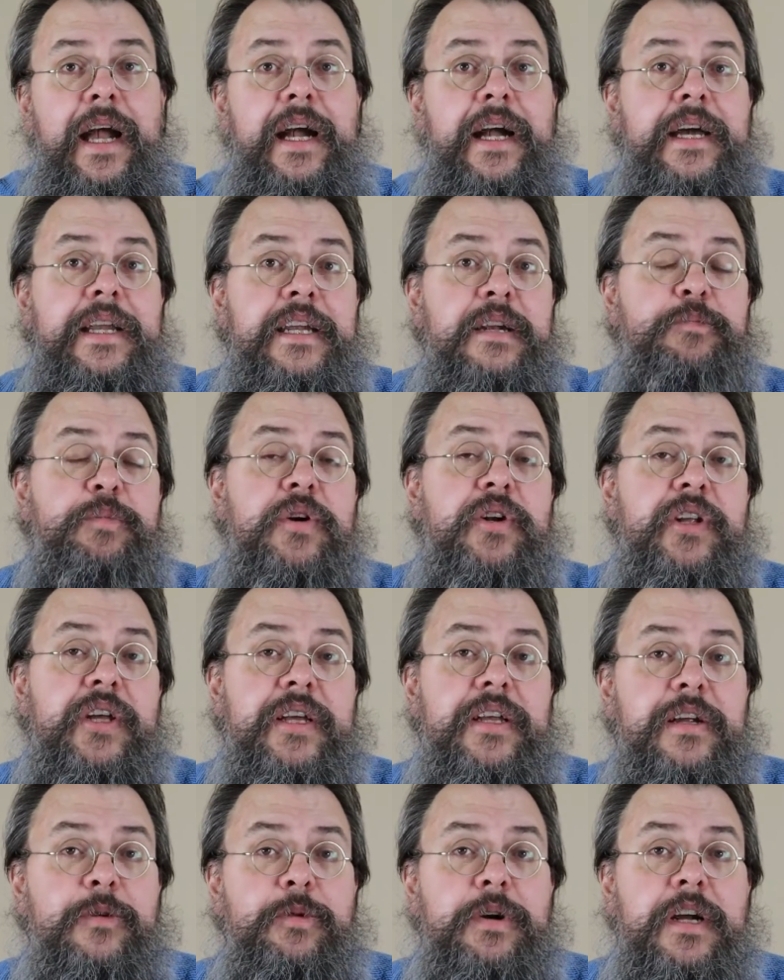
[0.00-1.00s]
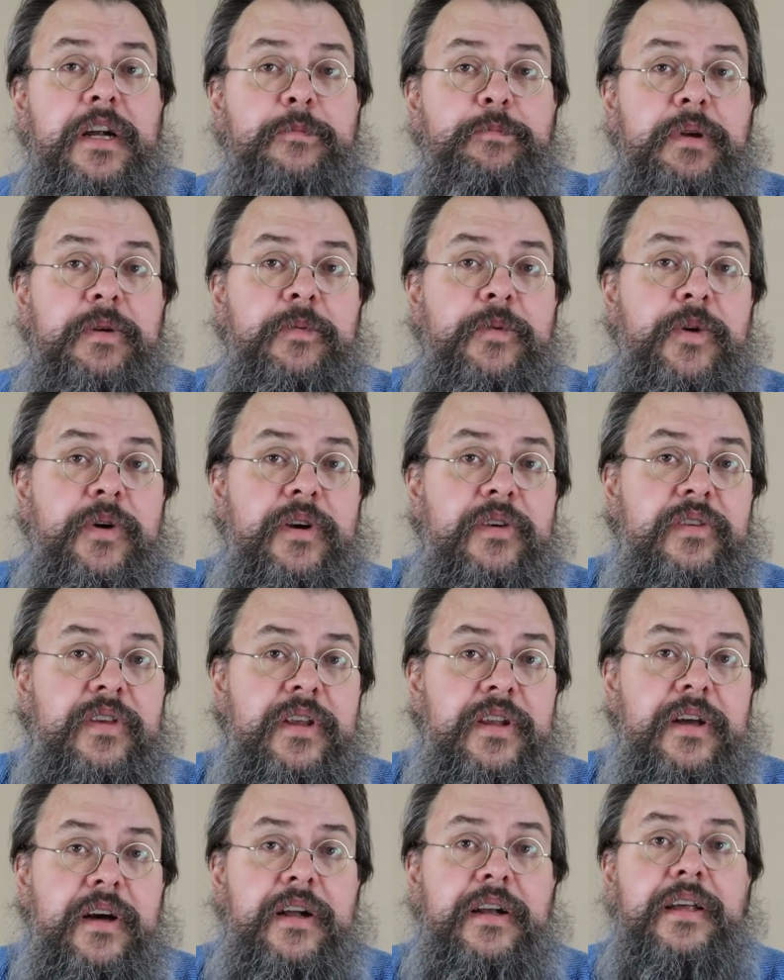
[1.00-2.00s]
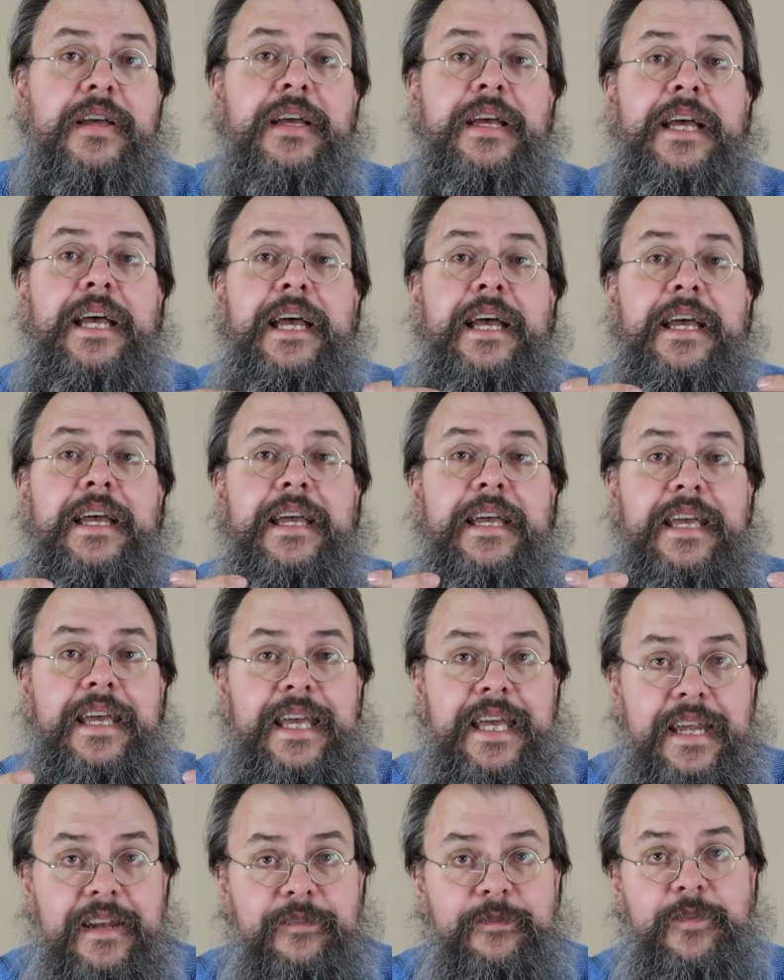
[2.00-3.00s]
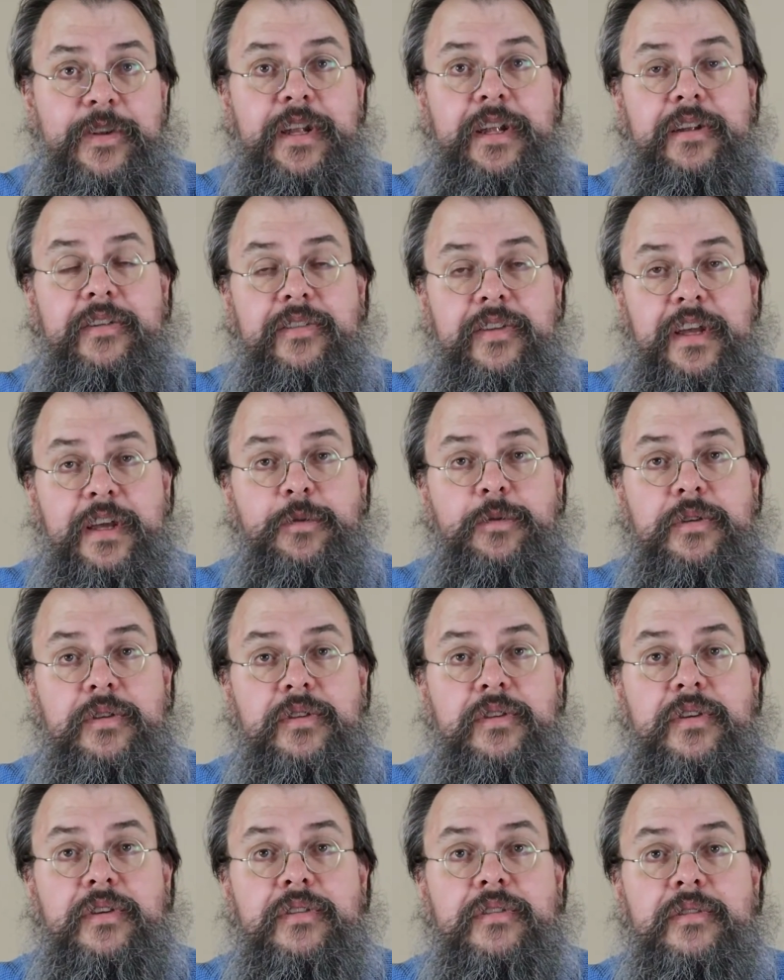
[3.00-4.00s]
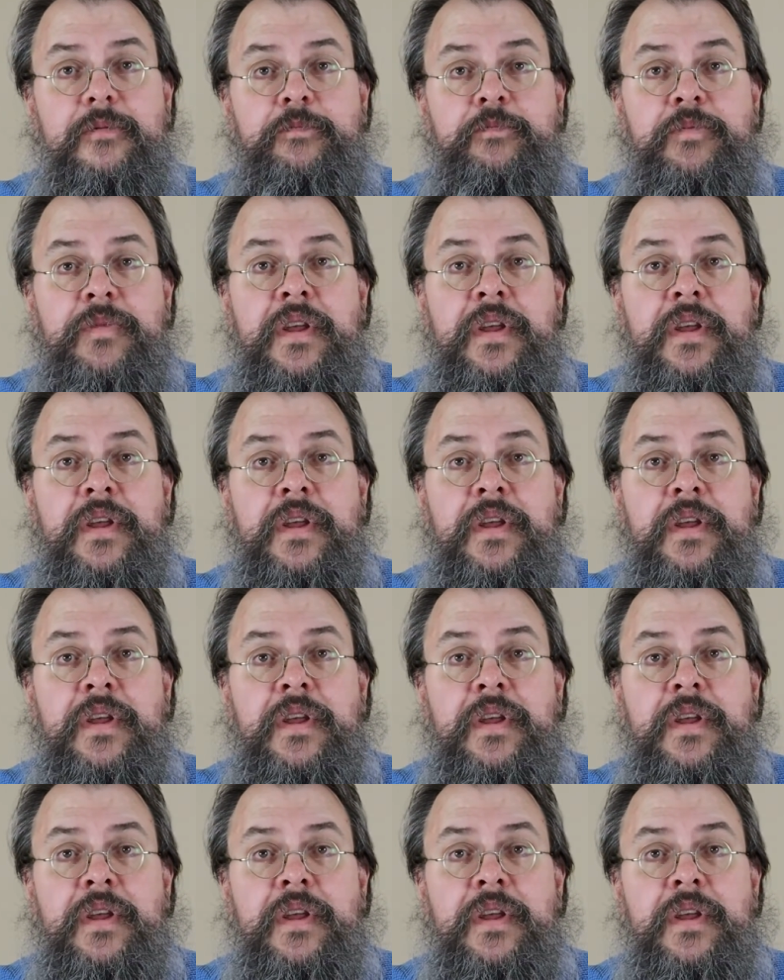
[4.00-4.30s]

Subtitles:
And in particular, we're going to be focusing on infinite sequences.